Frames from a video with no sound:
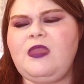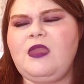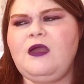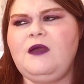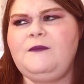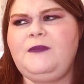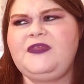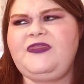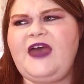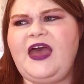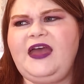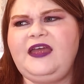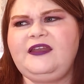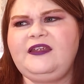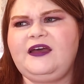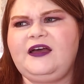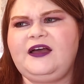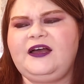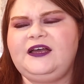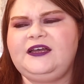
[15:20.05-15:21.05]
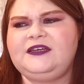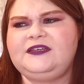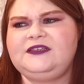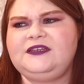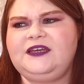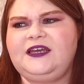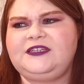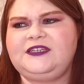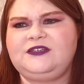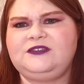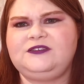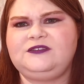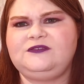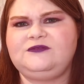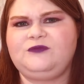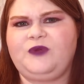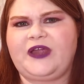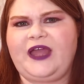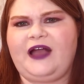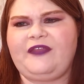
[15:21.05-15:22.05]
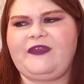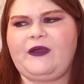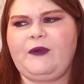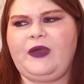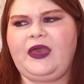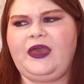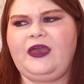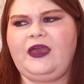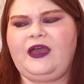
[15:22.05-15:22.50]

But then it didn't work out that way.